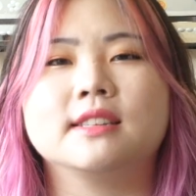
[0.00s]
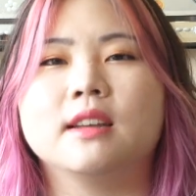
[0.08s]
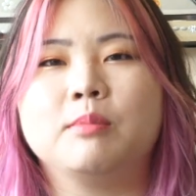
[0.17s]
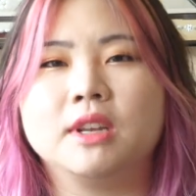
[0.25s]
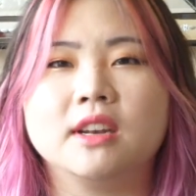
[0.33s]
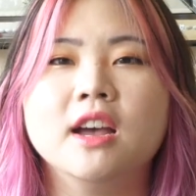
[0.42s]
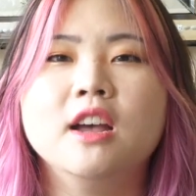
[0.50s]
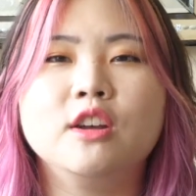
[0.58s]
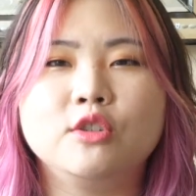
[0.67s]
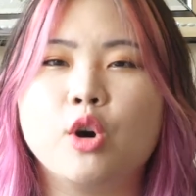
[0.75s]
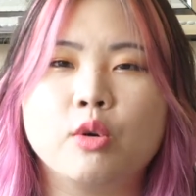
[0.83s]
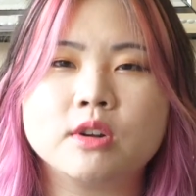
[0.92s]
I mean,
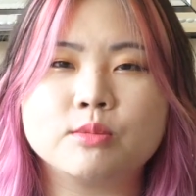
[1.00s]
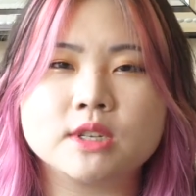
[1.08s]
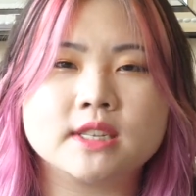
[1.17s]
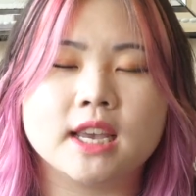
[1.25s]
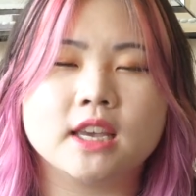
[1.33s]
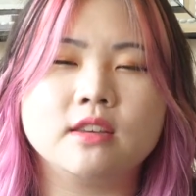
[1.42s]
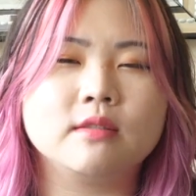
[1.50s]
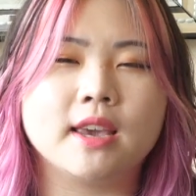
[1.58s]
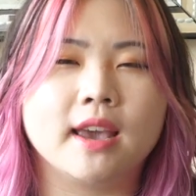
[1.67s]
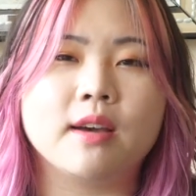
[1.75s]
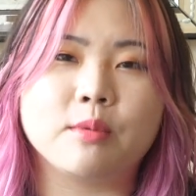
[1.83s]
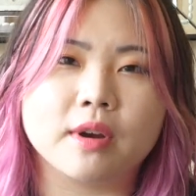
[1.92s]
no one was saying you
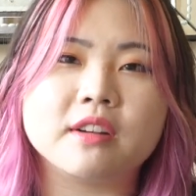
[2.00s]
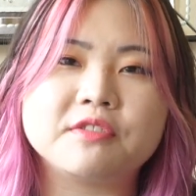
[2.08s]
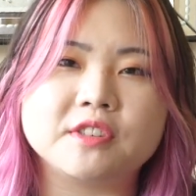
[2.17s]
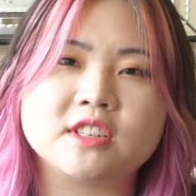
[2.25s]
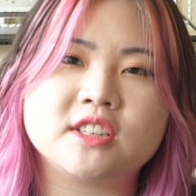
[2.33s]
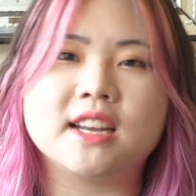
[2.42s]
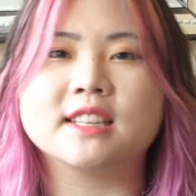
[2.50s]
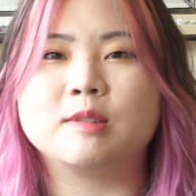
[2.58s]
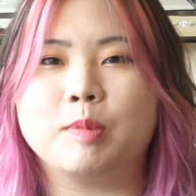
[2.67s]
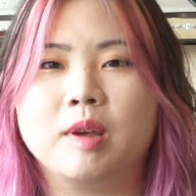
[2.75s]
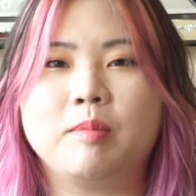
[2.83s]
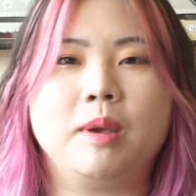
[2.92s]
can't wear fishnets,
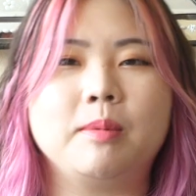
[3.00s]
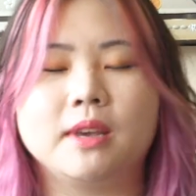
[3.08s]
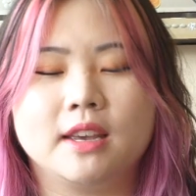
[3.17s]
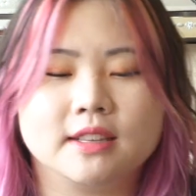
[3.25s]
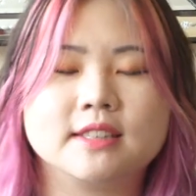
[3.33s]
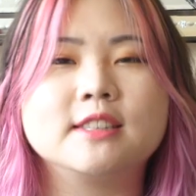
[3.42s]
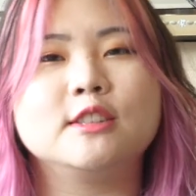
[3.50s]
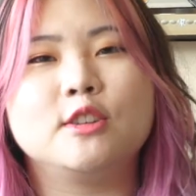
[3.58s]
but maybe it's,